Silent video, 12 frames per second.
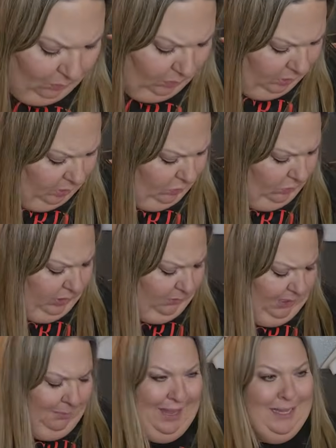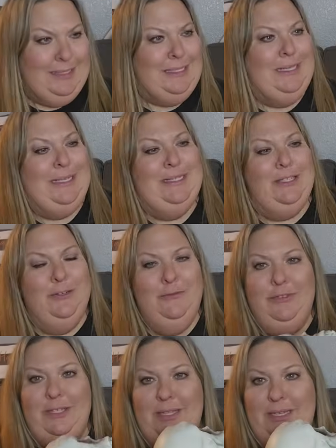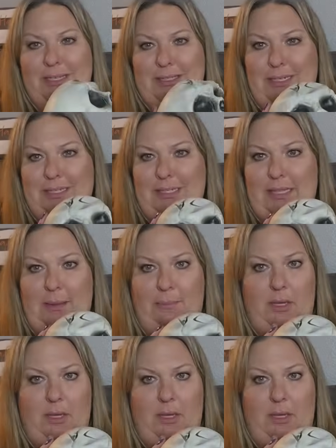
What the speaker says: wonder where my basket is. Hopefully, like I said, it's in that